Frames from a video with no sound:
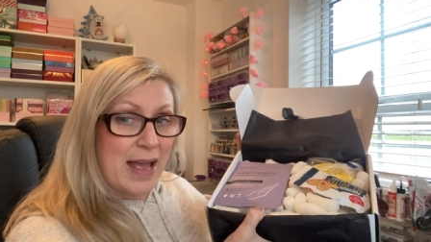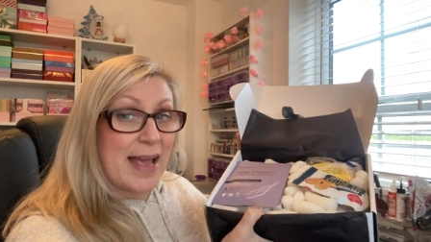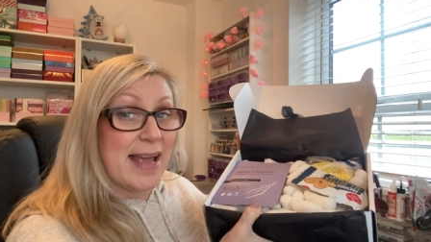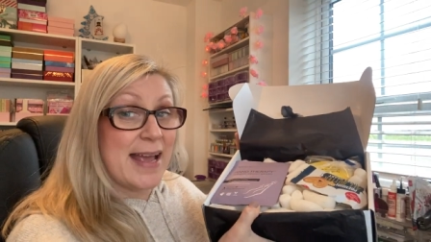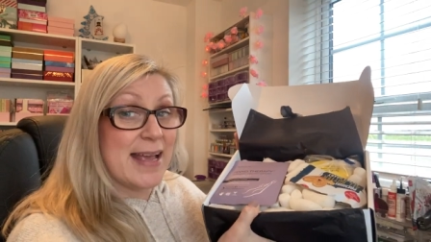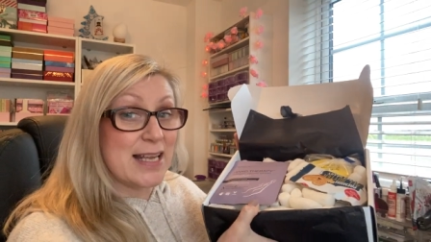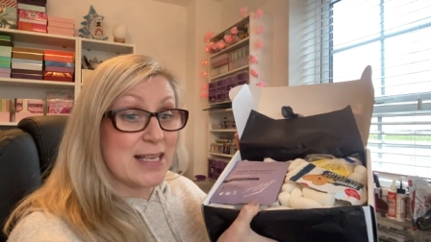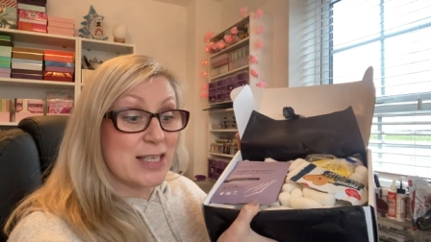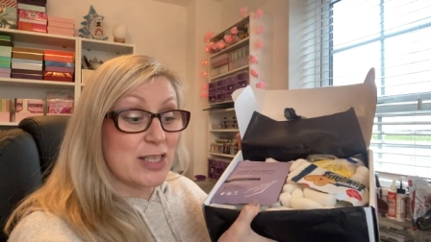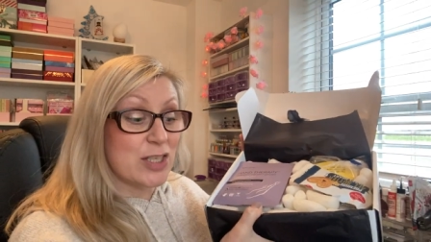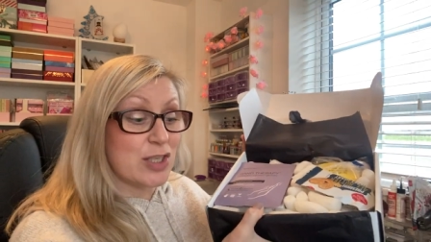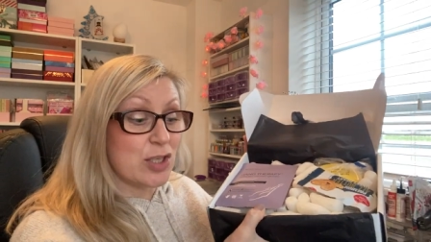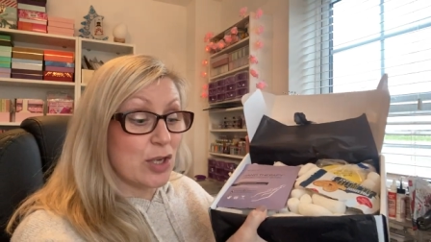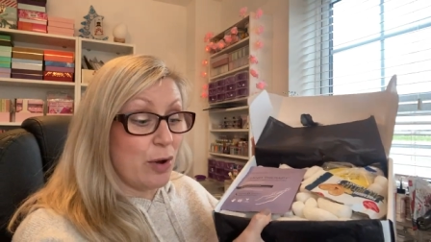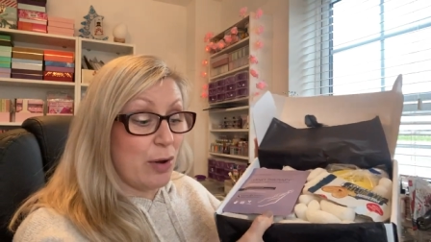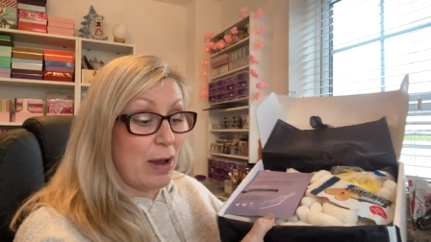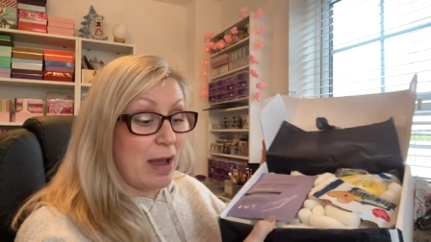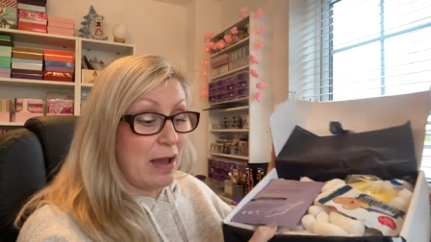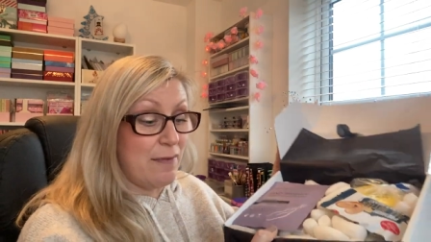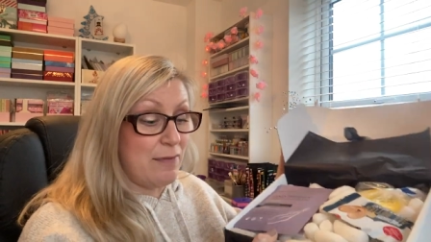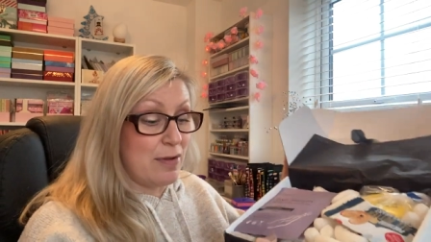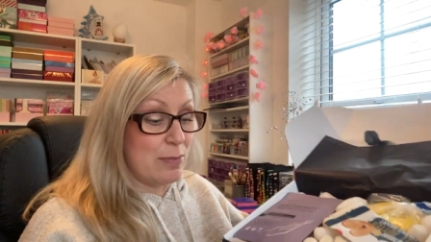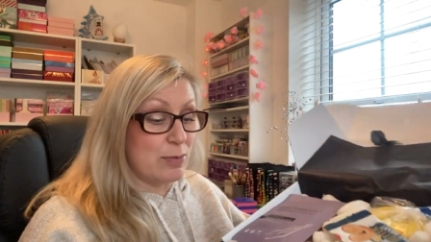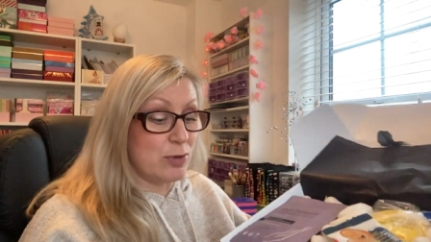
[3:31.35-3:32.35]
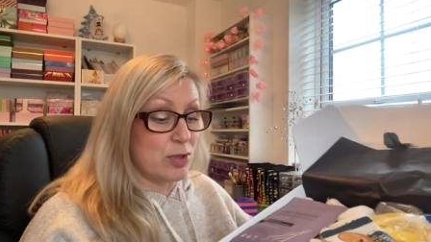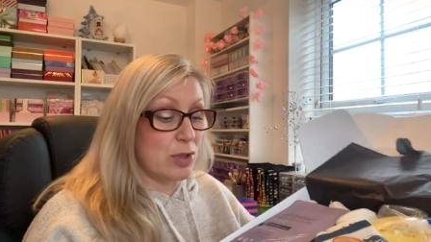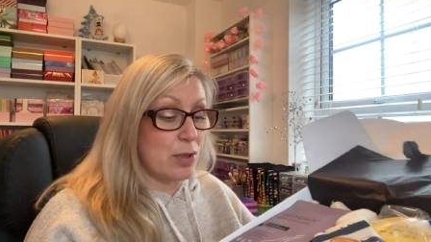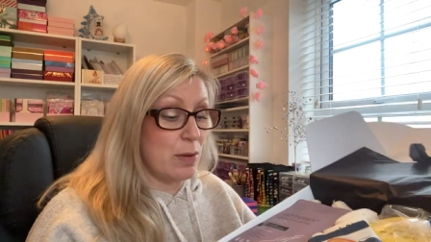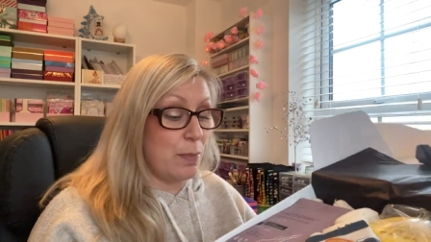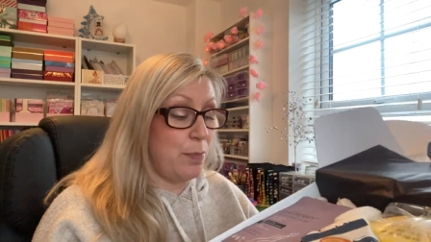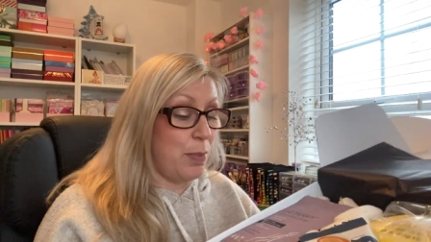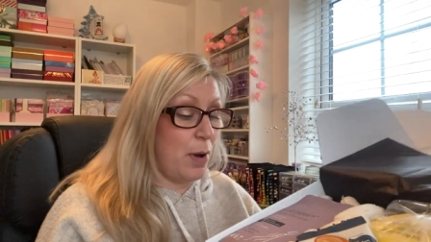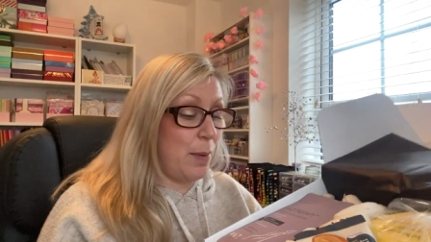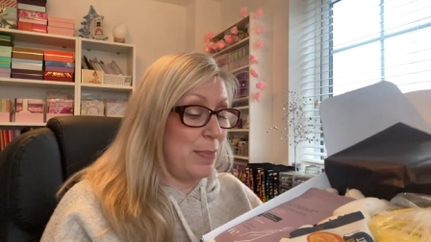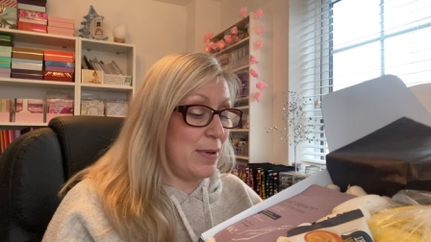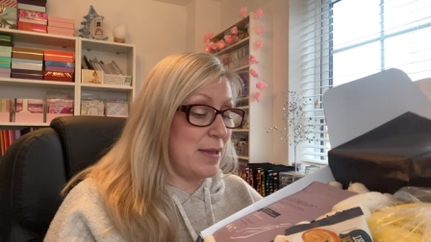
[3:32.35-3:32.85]
It is so heavy. I'm just gonna
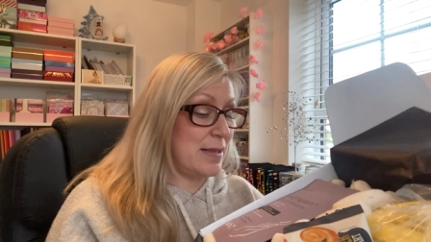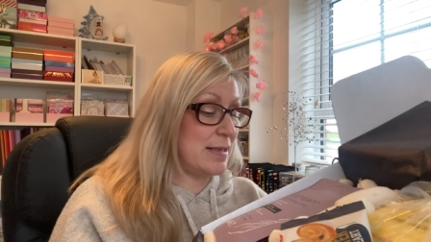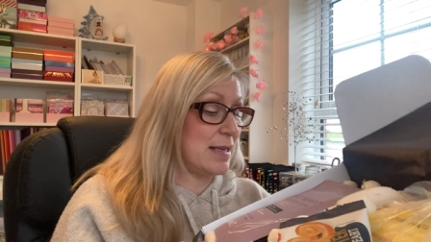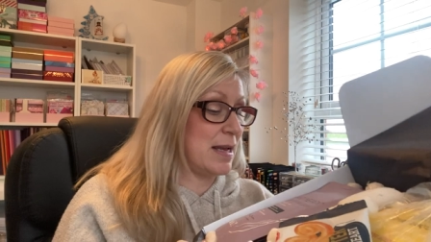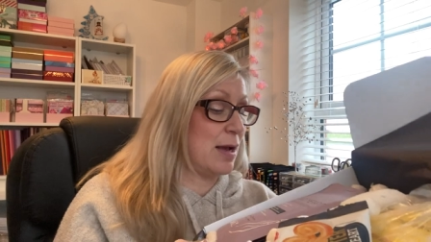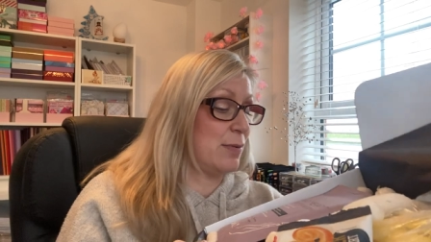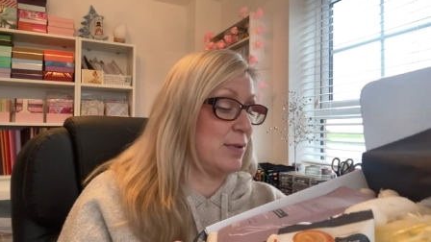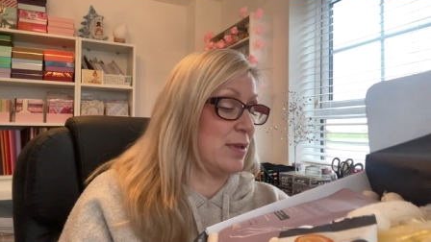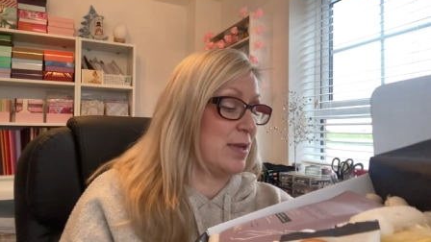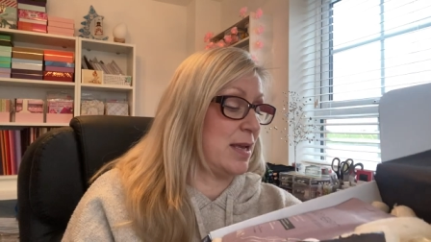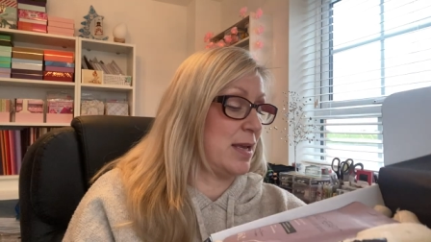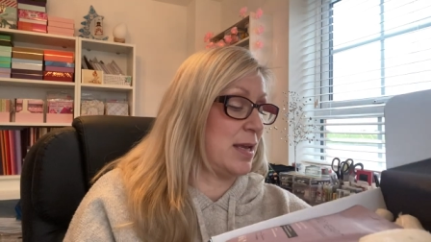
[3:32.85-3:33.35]
bob it down